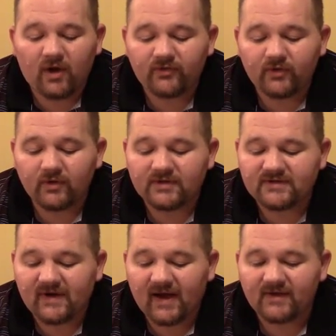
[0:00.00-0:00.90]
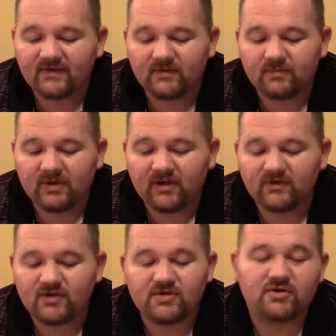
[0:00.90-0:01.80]
Also, it's nice
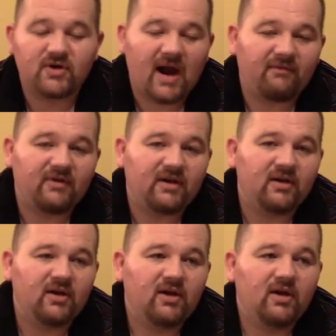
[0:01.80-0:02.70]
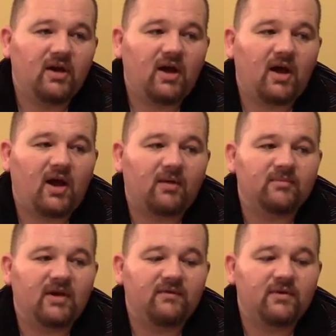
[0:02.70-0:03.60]
because as you're drafting,
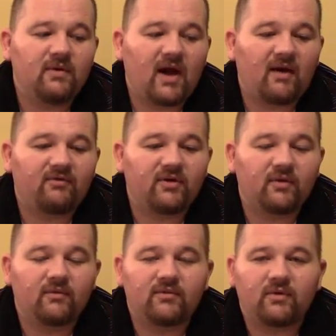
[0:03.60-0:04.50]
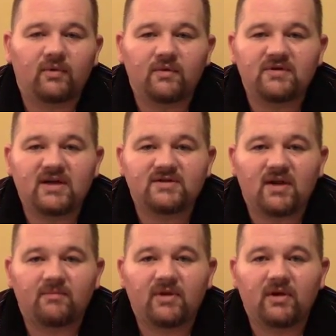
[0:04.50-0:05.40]
if you have to rotate
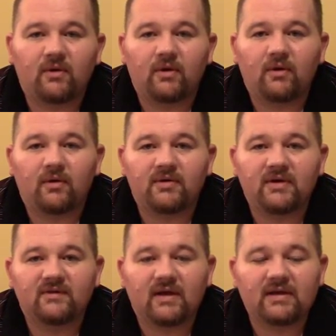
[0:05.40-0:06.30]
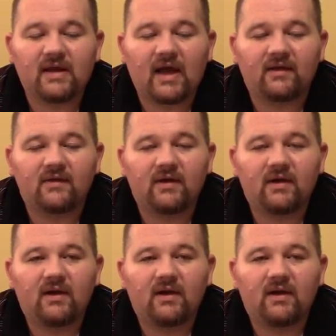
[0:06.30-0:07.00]
something or things like that,